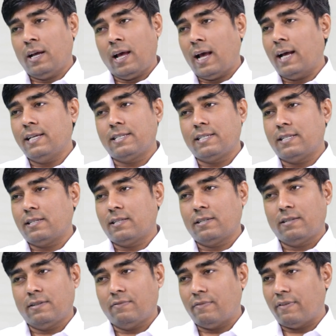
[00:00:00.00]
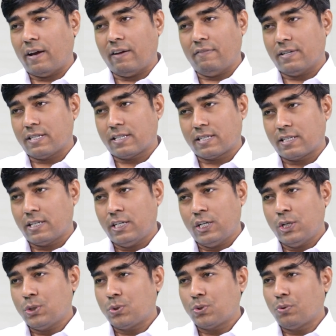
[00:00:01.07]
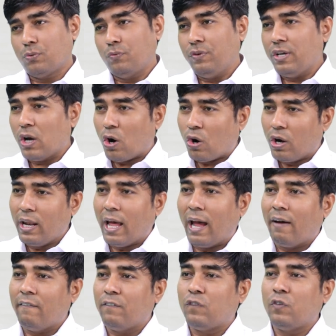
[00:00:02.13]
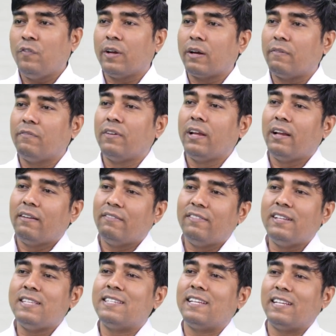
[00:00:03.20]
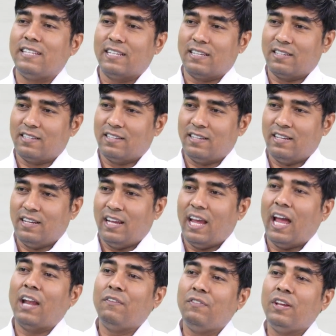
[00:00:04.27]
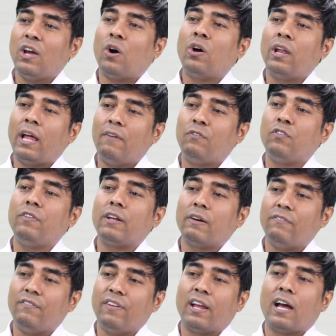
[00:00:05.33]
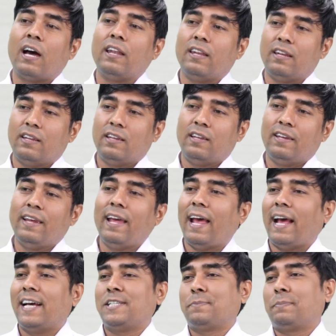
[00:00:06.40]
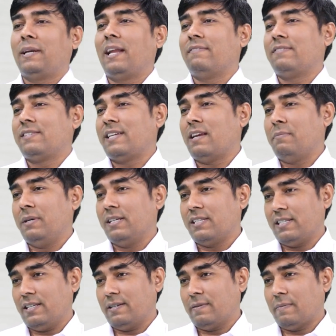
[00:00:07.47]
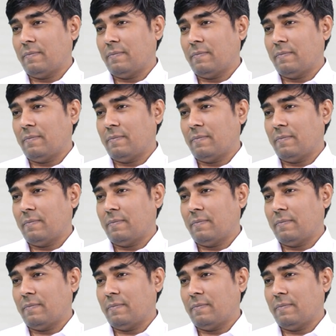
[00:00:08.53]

has fibers. So we all have to become vegetarian and we all have to become vegan as per lifestyle medicine.